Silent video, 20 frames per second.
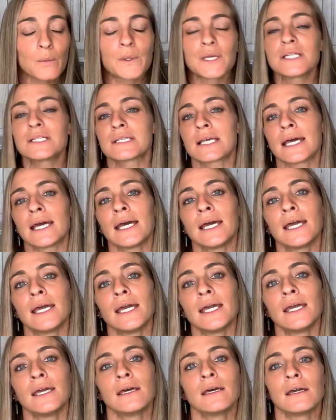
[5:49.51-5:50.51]
We
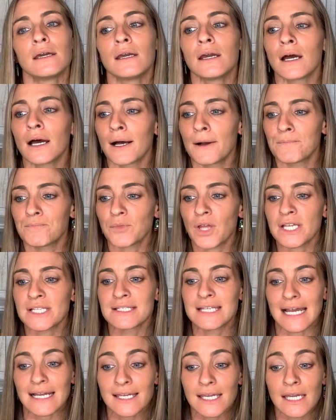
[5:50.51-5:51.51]
say um, a
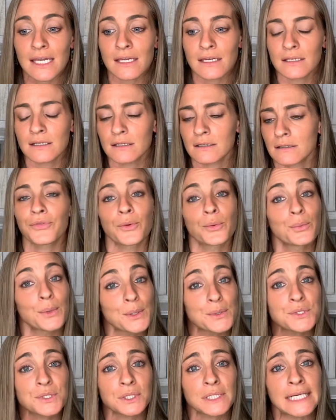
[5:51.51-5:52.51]
decade, the
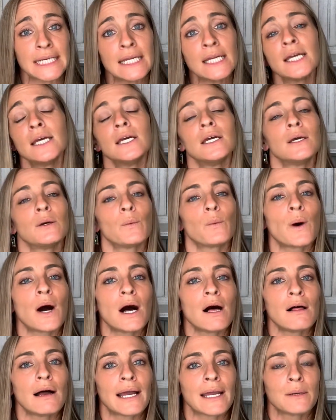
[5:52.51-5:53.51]
rosary,
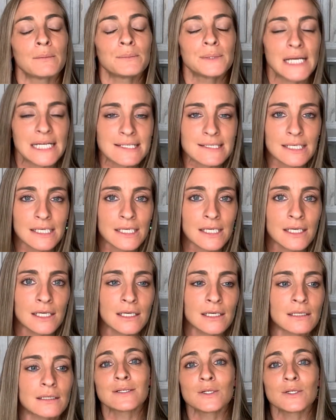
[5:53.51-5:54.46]
while I am blessing it.